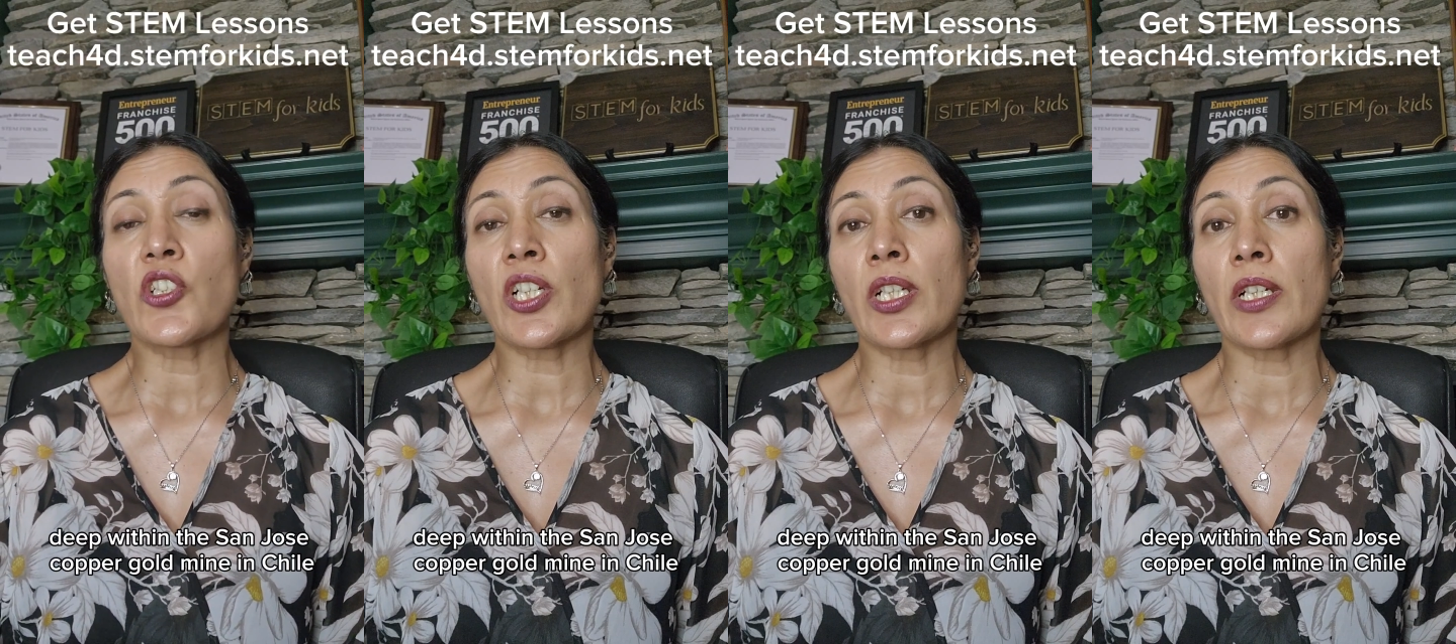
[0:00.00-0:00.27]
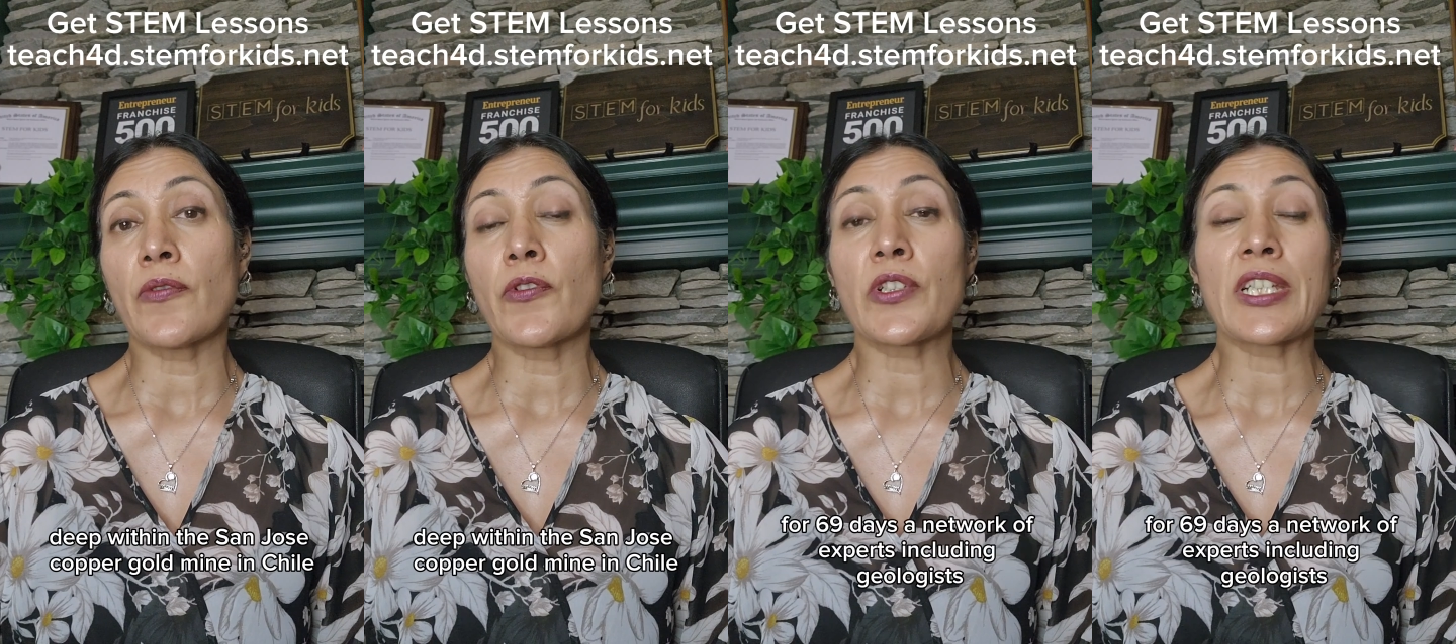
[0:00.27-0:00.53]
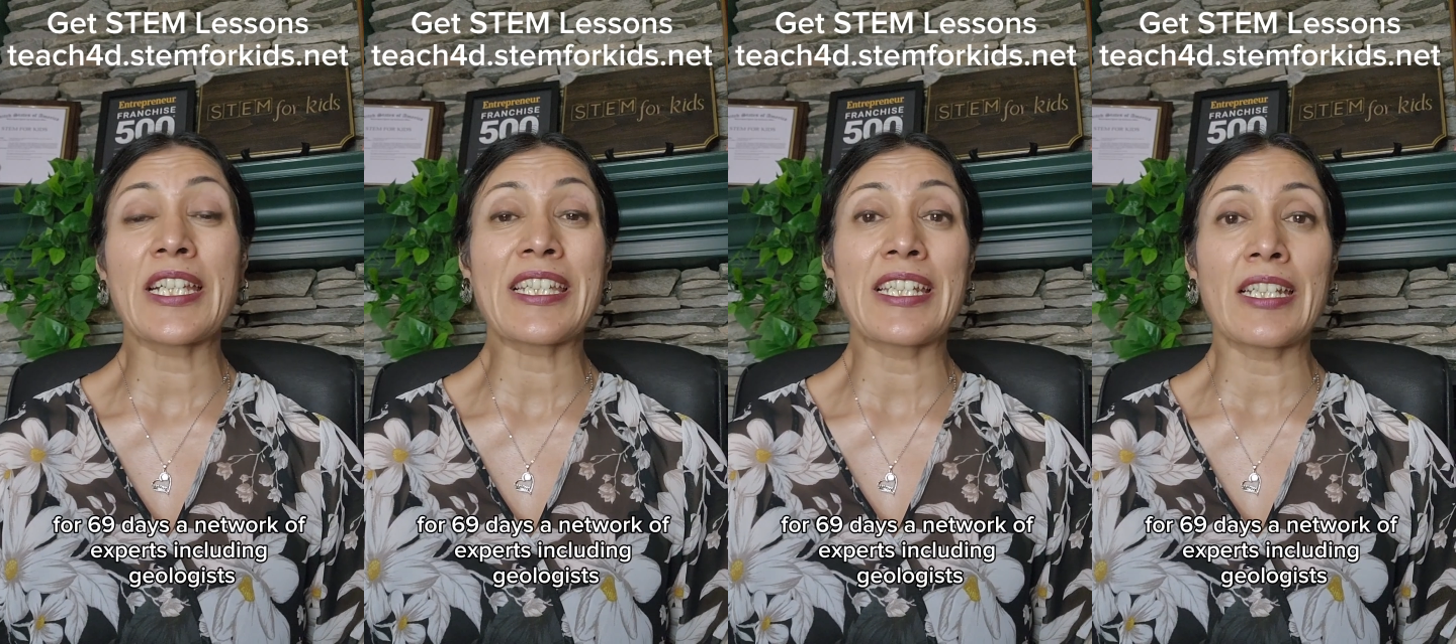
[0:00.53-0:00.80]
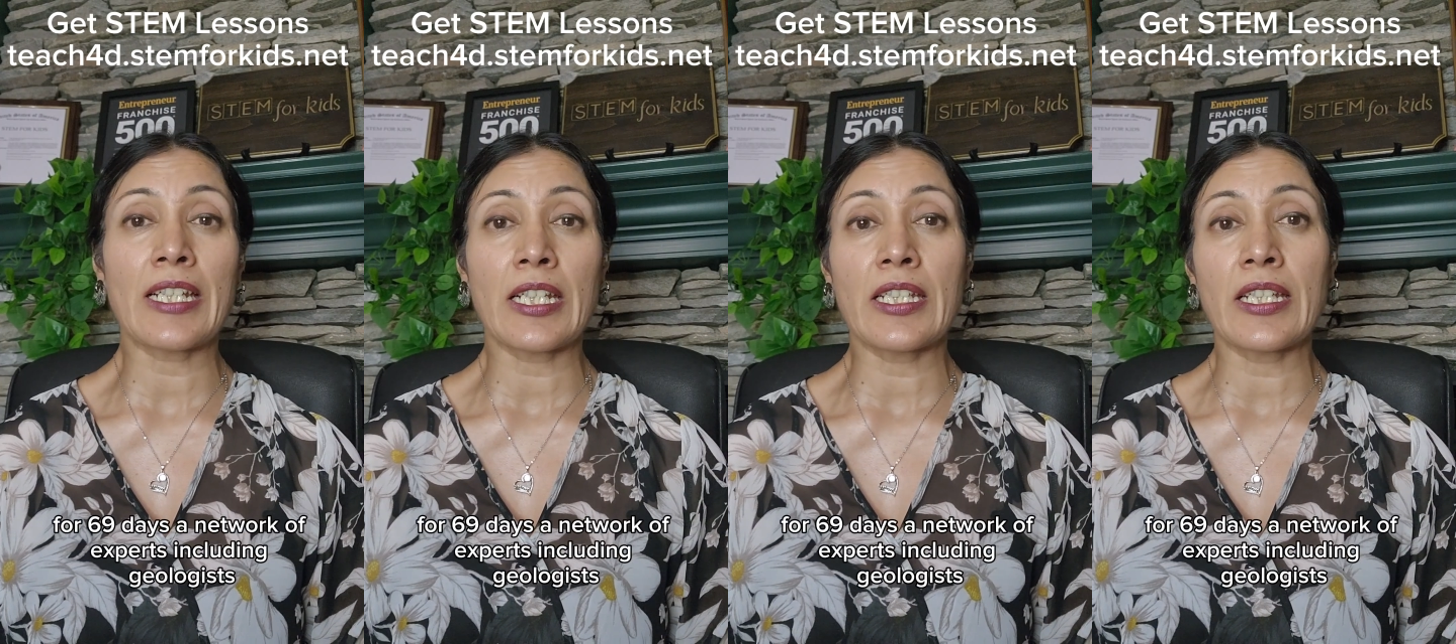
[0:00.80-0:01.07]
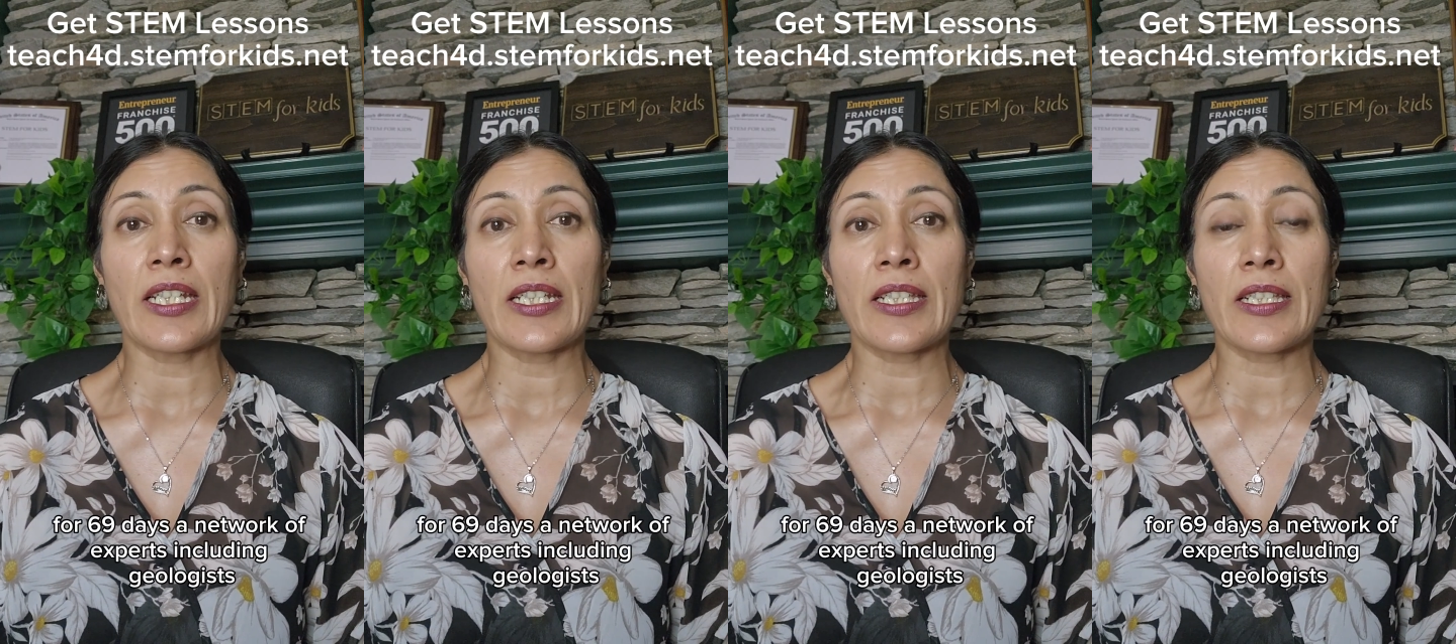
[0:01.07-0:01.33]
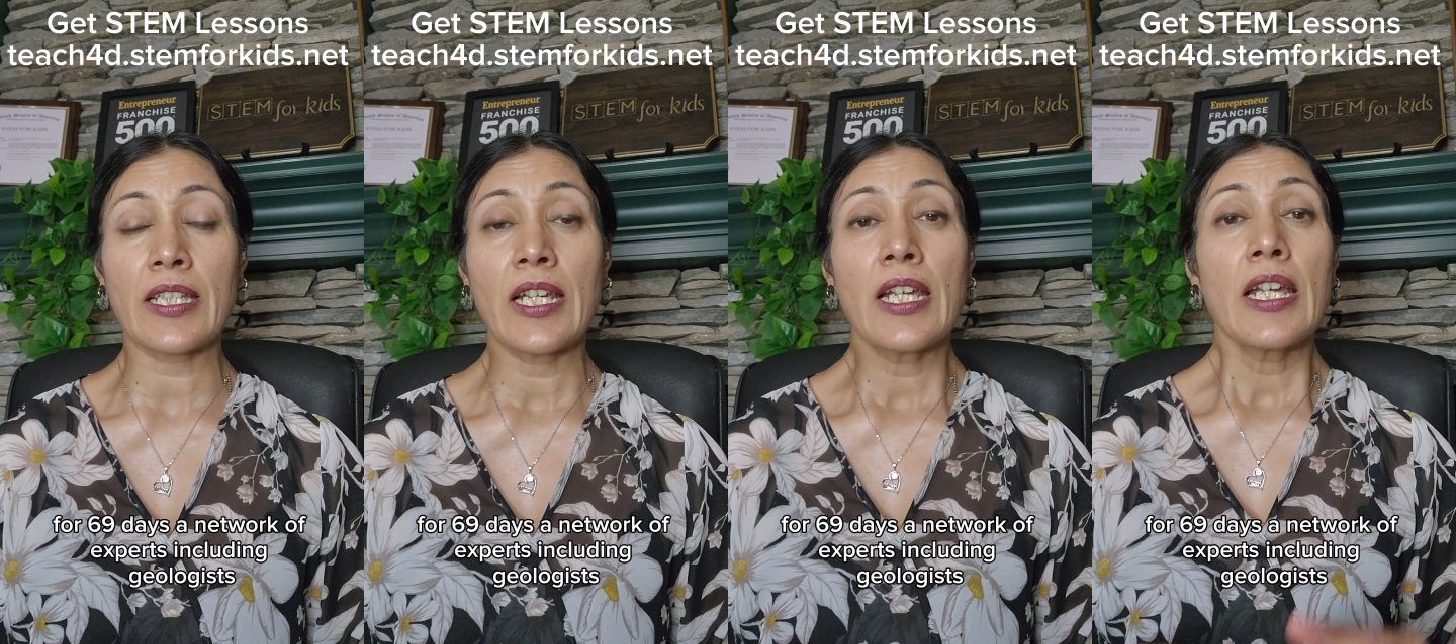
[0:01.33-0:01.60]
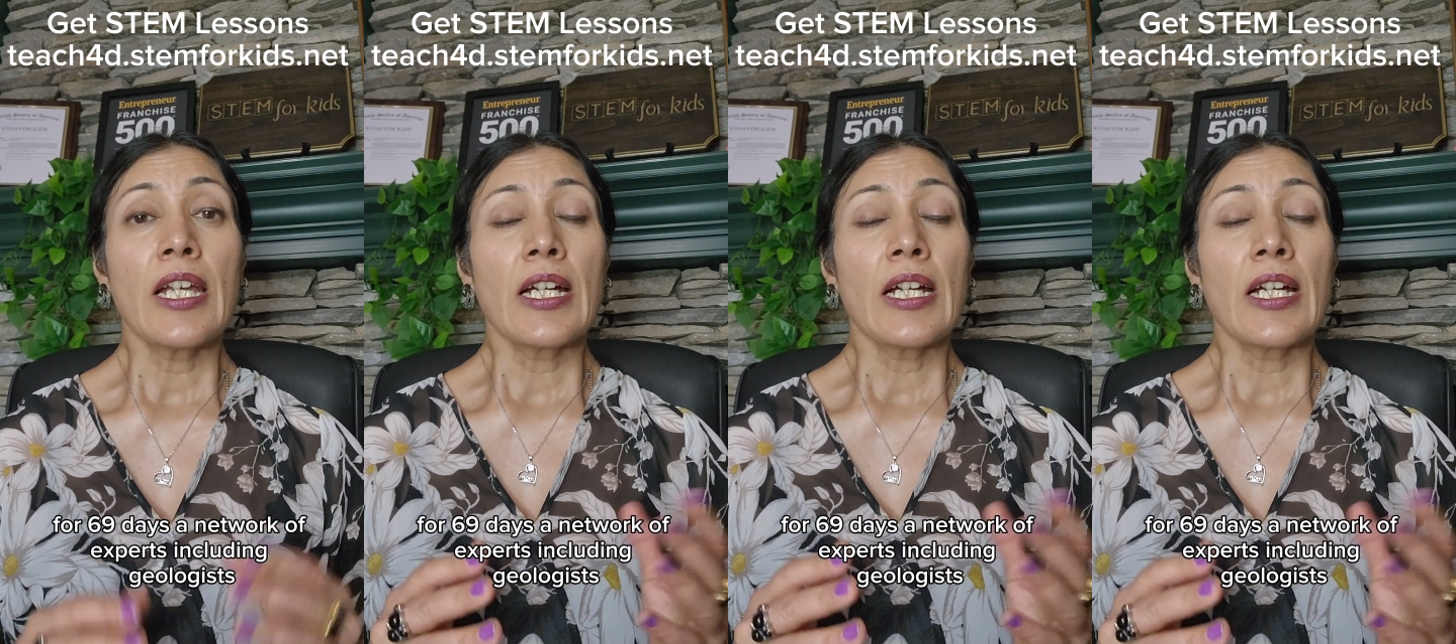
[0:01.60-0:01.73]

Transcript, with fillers: Chile for 69 days.